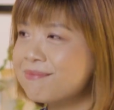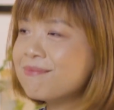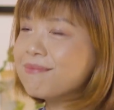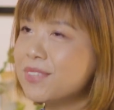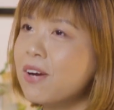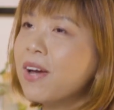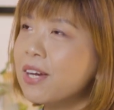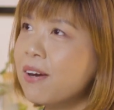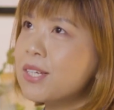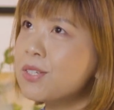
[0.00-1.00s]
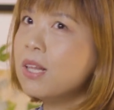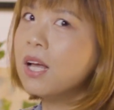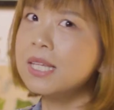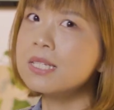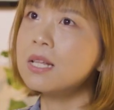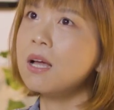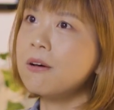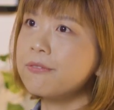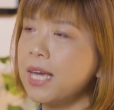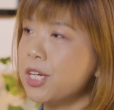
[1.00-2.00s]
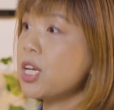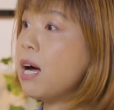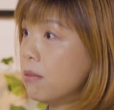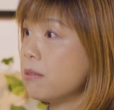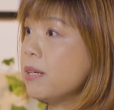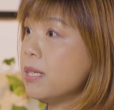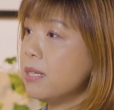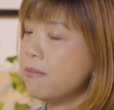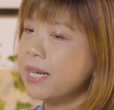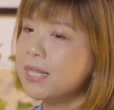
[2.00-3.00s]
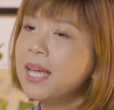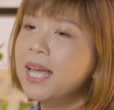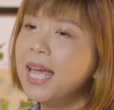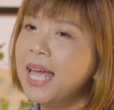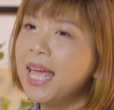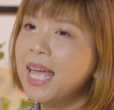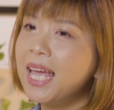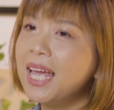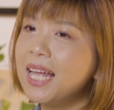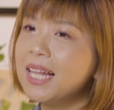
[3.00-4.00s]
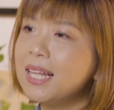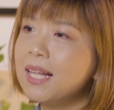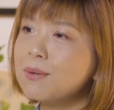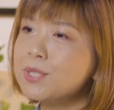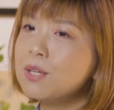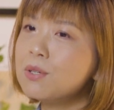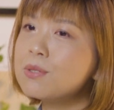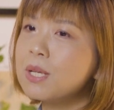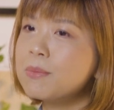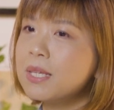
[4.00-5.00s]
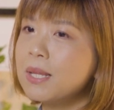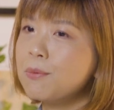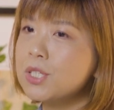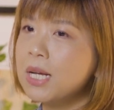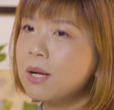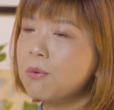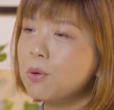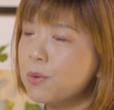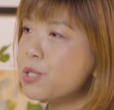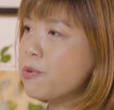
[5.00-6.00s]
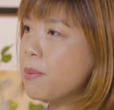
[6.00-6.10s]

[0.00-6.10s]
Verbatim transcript: yes, correct, correct. So a lot. there's a lot of cash out already, mm. right? And I'll tell you something that which I will always